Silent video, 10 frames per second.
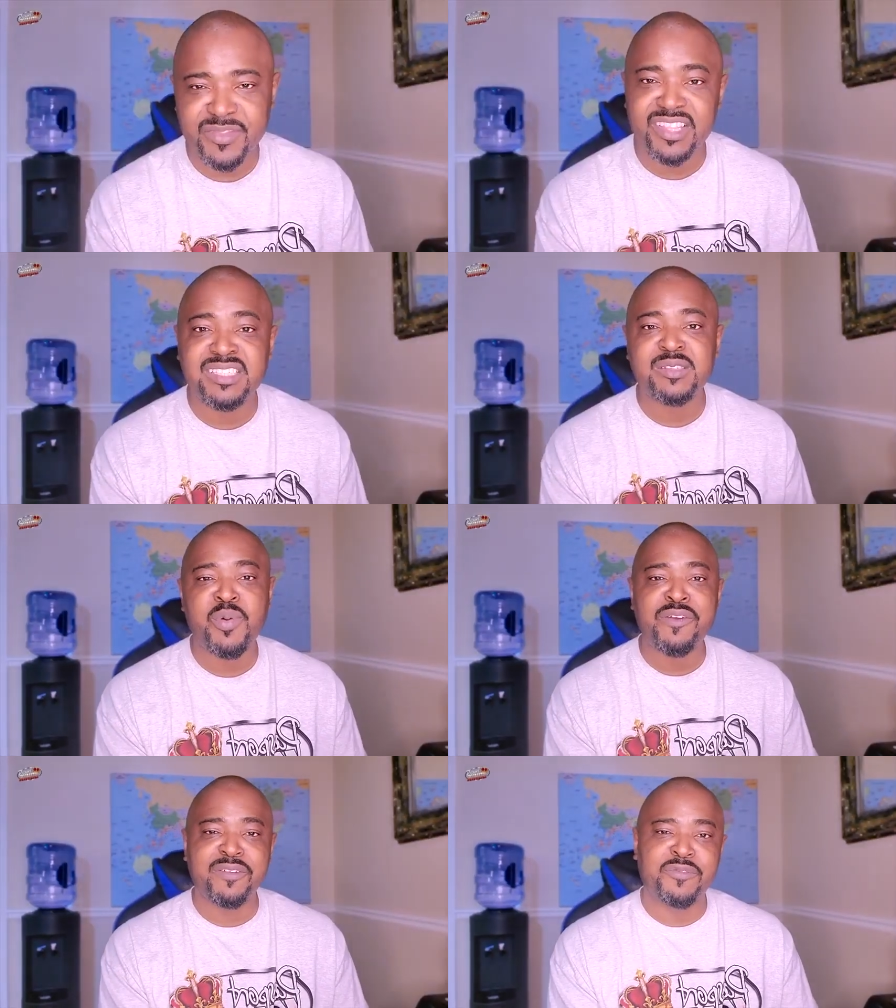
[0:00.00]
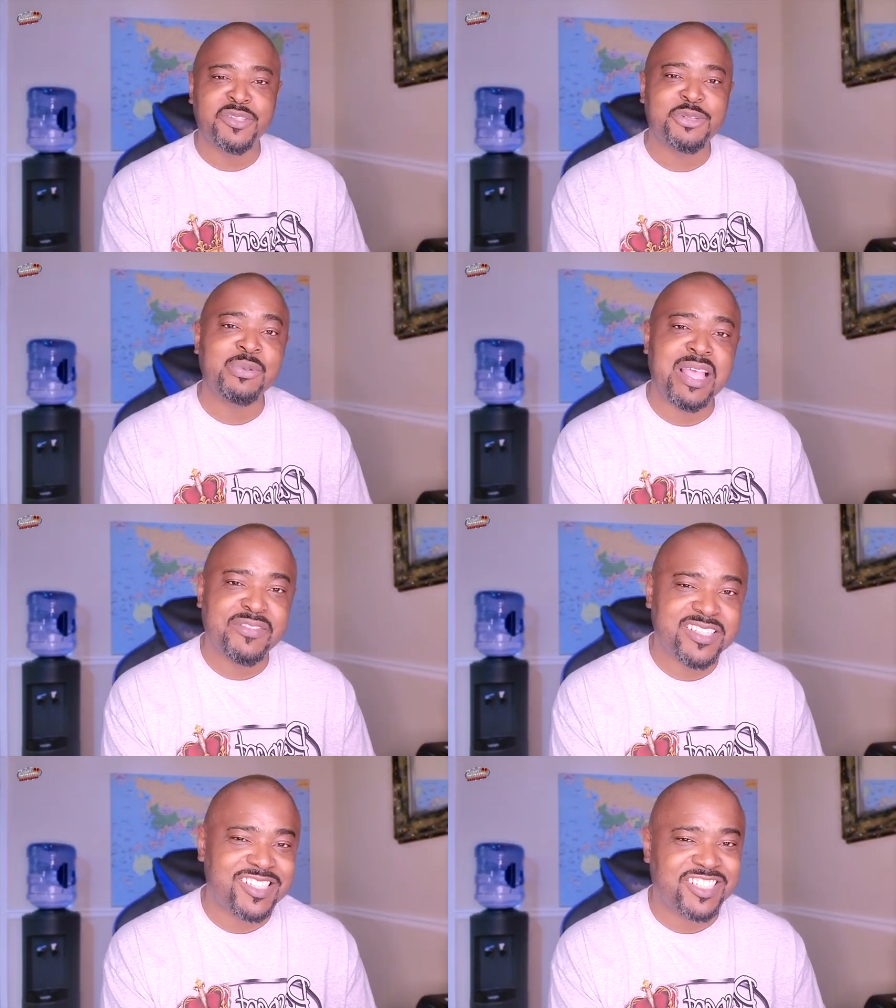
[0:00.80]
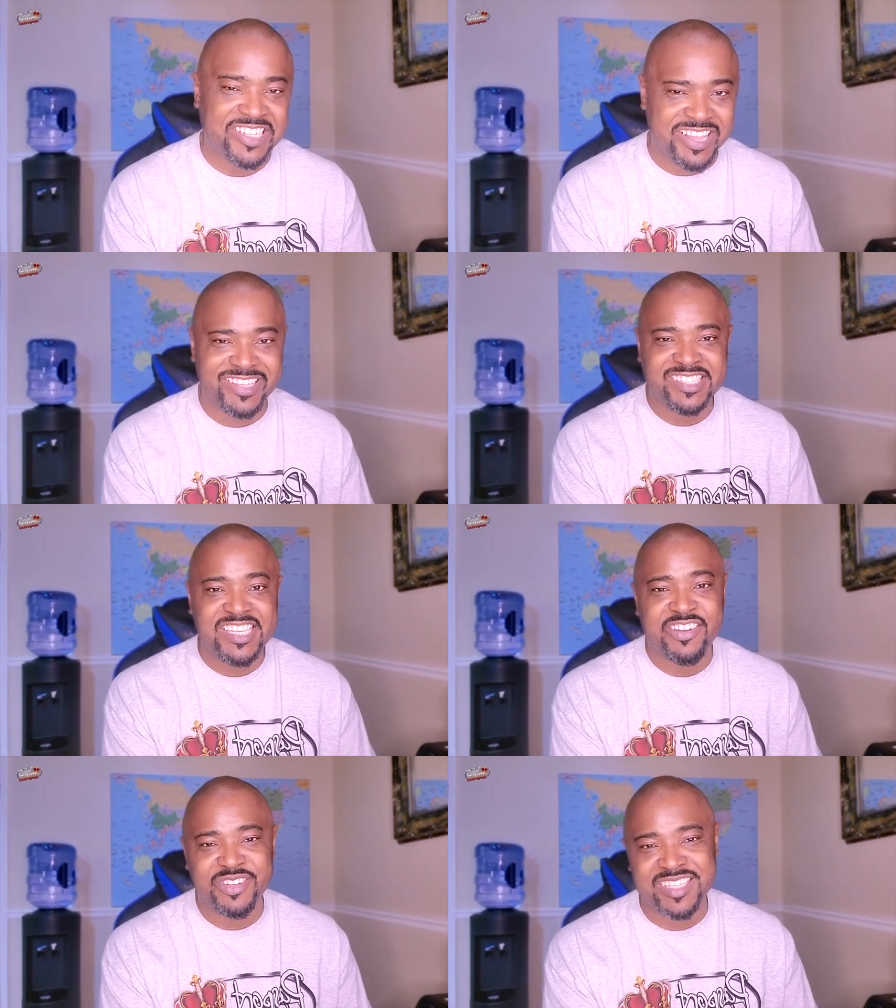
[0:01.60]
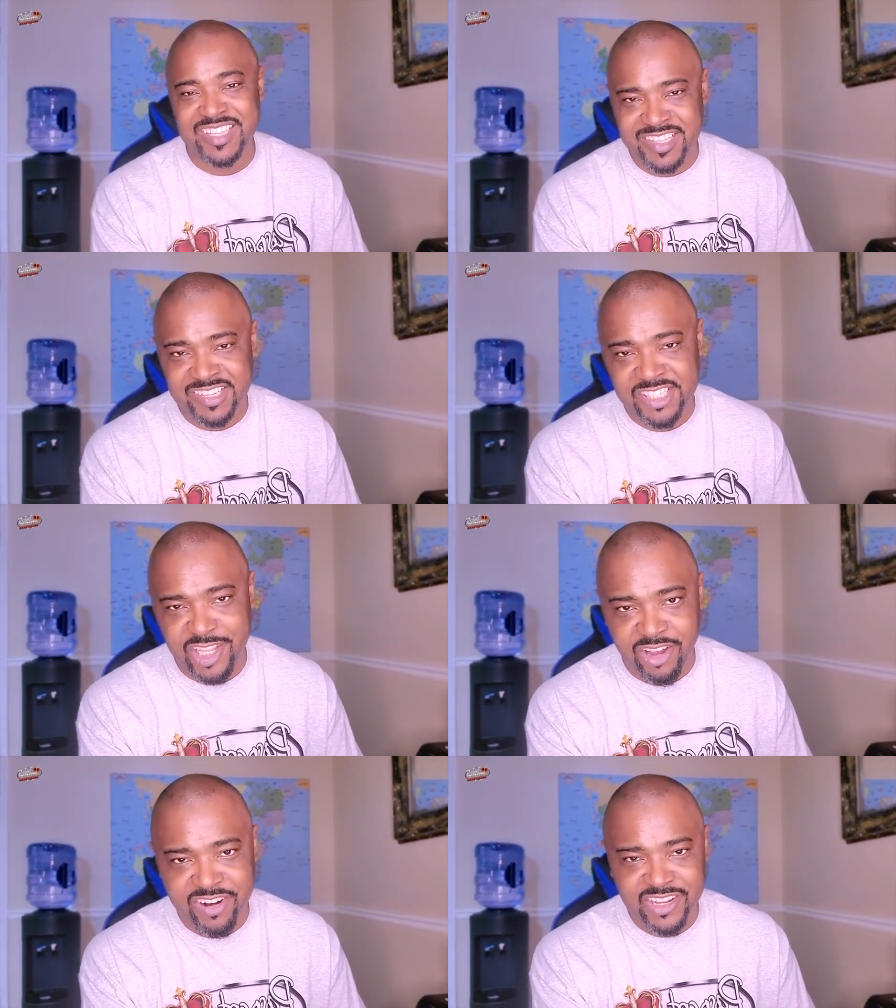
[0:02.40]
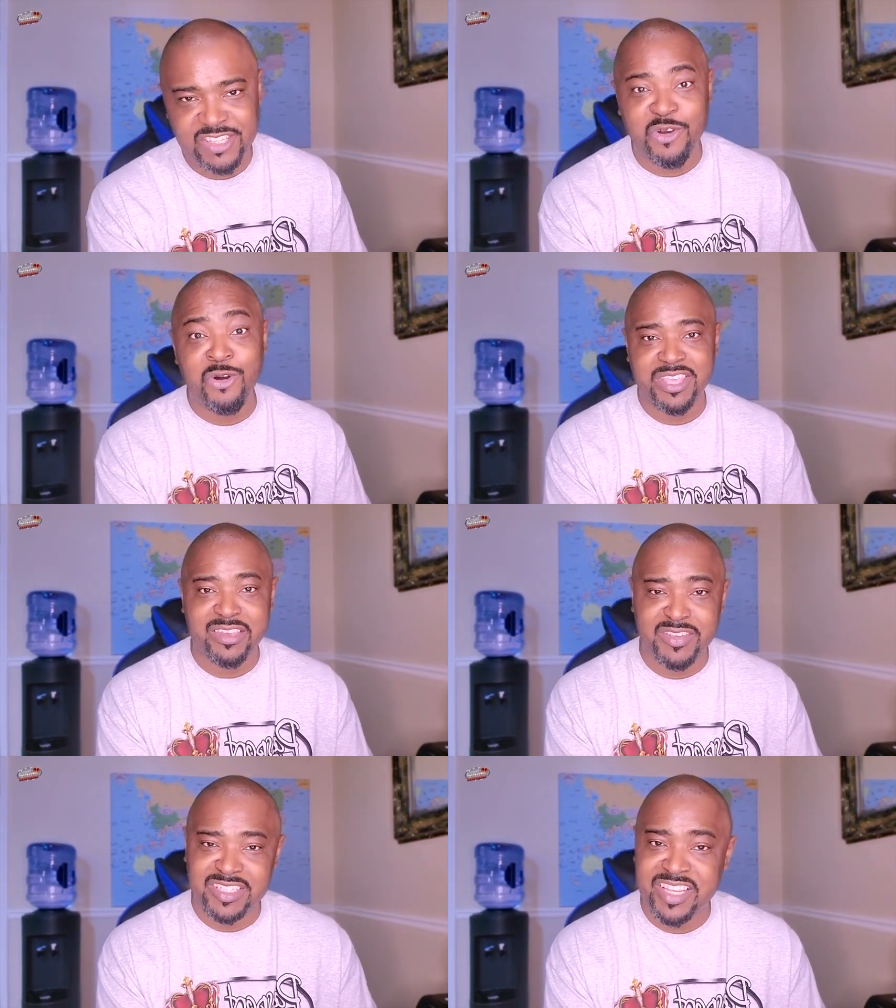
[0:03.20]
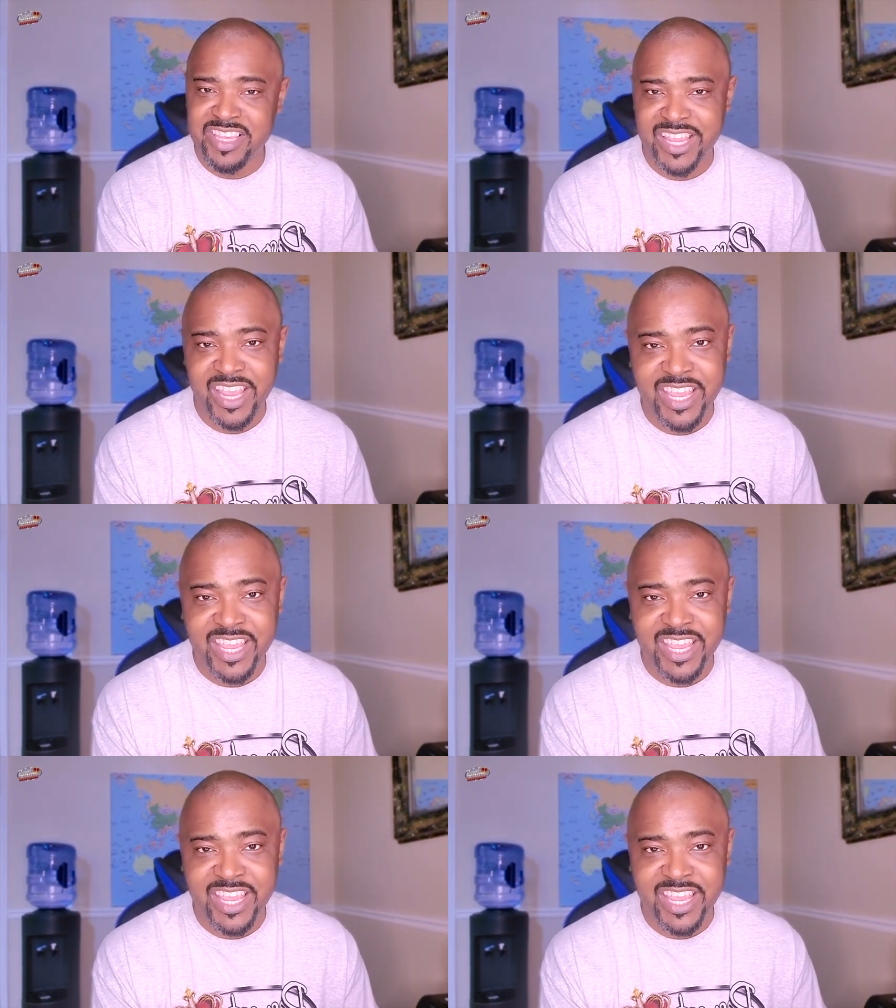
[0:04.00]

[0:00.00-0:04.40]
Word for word: This is perfect for two lovers to share their secrets under the stars or give each other a